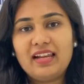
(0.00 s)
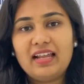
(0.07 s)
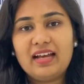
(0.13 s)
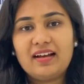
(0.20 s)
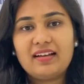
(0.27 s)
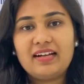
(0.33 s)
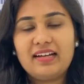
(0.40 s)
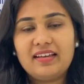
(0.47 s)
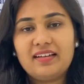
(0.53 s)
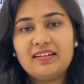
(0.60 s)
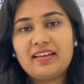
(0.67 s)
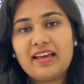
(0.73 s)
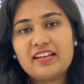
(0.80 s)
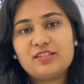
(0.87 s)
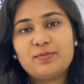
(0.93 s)
a critical
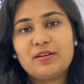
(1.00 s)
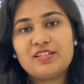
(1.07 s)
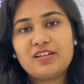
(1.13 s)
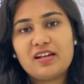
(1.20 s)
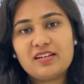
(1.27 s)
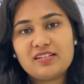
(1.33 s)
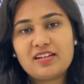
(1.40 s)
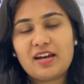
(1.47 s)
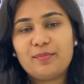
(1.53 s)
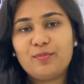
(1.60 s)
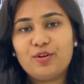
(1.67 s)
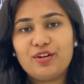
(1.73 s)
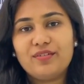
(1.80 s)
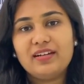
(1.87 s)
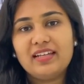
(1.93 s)
care specialist at
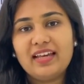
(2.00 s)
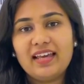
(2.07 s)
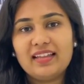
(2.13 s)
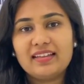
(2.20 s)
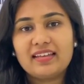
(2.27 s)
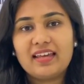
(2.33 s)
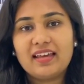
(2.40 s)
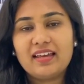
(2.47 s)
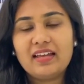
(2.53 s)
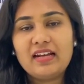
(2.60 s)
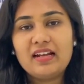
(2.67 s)
Borivali Healthcare.